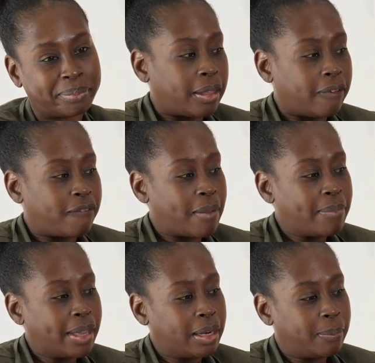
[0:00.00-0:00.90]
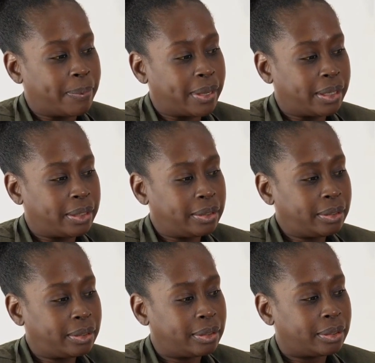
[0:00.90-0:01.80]
If I'm not in pain,
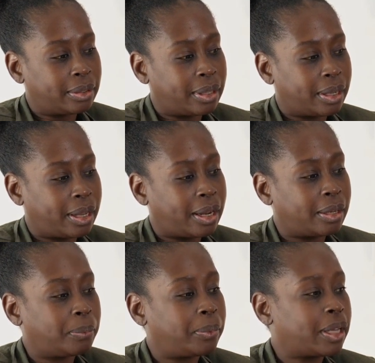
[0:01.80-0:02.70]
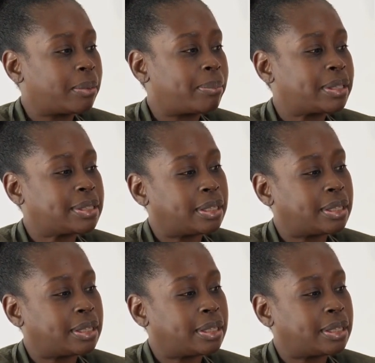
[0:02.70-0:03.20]
I'll wake up my